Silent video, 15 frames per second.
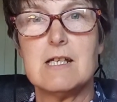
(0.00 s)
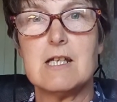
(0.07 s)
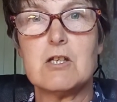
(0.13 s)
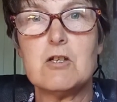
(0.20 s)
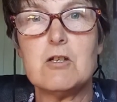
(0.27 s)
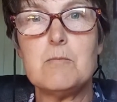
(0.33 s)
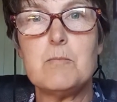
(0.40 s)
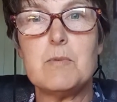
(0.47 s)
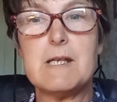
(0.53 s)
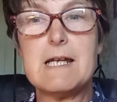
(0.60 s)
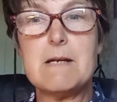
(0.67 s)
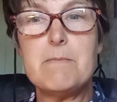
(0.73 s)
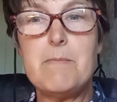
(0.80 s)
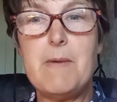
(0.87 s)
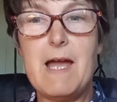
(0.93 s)
It could be
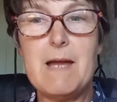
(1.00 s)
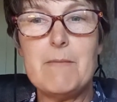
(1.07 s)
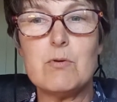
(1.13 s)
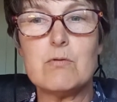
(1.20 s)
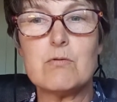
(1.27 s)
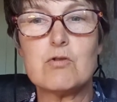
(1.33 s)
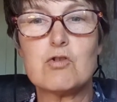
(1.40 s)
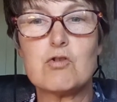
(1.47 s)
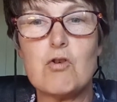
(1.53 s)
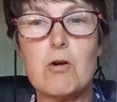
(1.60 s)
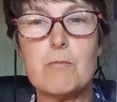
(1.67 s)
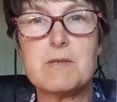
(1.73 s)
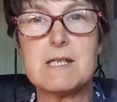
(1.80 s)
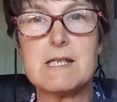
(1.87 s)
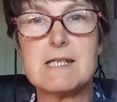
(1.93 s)
a pebble
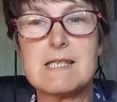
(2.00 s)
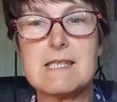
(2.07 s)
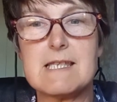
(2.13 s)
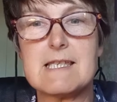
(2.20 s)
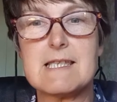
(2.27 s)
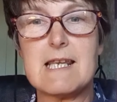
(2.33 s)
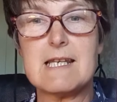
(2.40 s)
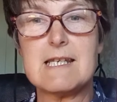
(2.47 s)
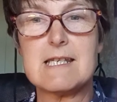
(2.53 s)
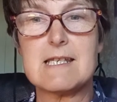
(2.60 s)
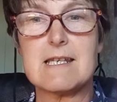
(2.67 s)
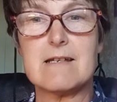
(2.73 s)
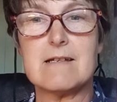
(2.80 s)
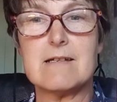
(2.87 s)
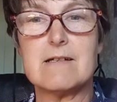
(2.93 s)
dropped into the
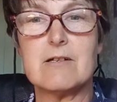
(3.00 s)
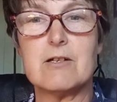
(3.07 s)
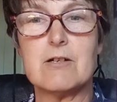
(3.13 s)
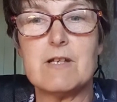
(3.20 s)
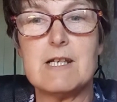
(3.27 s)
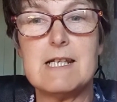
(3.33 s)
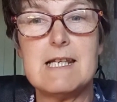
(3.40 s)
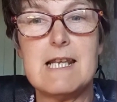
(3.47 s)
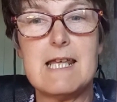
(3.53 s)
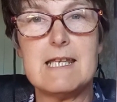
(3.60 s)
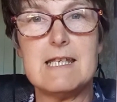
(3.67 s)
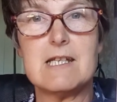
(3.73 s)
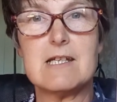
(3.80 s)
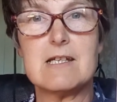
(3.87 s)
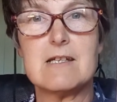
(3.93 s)
centre of a
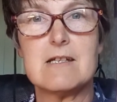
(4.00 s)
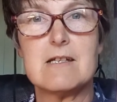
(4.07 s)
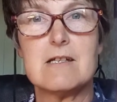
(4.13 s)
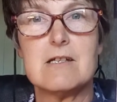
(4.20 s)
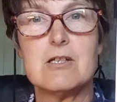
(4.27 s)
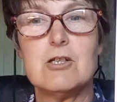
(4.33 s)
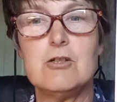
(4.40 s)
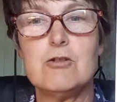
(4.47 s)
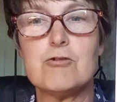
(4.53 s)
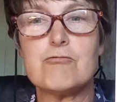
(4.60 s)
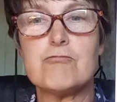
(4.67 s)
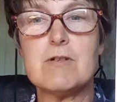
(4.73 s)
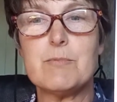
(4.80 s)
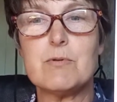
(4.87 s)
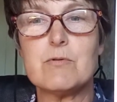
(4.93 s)
lake whose
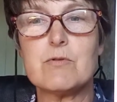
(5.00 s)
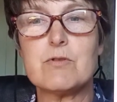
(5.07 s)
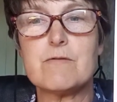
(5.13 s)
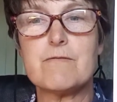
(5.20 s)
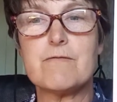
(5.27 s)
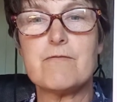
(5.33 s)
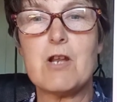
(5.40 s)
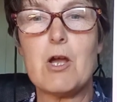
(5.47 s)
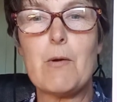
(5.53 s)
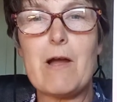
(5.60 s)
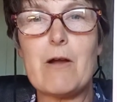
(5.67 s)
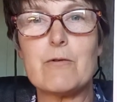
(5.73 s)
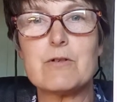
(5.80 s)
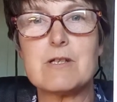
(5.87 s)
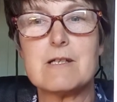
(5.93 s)
ripples flow
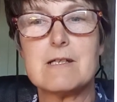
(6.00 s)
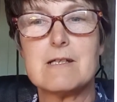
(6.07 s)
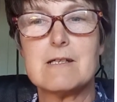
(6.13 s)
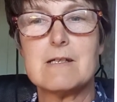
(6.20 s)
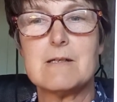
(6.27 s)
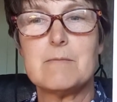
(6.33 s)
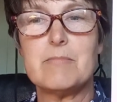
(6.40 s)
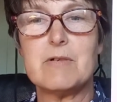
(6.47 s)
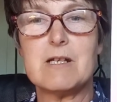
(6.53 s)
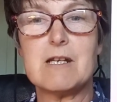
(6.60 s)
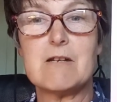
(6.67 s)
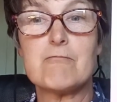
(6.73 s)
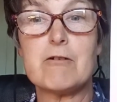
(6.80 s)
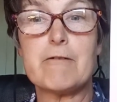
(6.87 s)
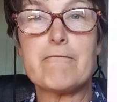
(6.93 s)
out,
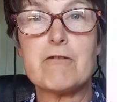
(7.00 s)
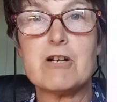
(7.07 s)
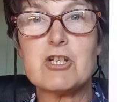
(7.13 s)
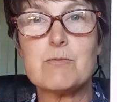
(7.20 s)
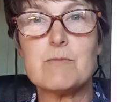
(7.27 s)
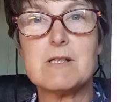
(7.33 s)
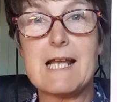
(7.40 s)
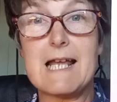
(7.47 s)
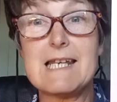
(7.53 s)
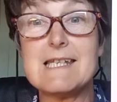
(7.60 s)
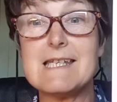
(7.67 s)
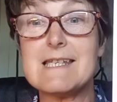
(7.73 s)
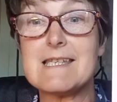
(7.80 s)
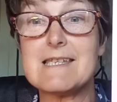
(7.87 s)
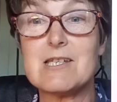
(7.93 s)
bringing refreshment
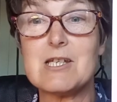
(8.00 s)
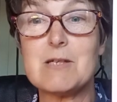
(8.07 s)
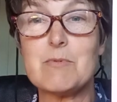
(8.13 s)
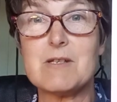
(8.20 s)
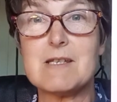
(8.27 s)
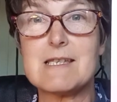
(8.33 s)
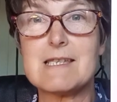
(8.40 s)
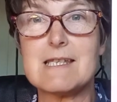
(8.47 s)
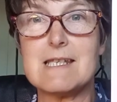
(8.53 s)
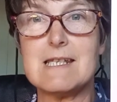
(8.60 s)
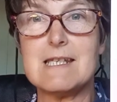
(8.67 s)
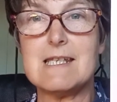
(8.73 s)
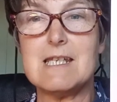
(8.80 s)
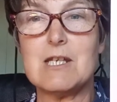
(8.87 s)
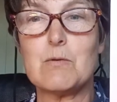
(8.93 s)
and disturbance
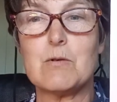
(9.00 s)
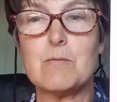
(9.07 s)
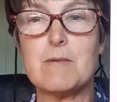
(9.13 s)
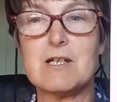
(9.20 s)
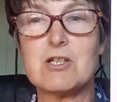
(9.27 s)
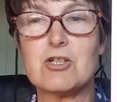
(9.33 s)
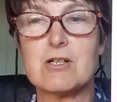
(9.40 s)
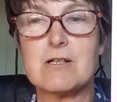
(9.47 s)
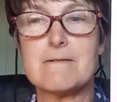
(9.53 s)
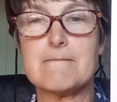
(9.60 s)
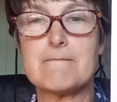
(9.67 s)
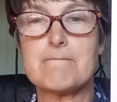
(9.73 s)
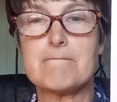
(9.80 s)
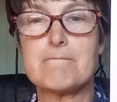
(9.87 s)
in equal measure.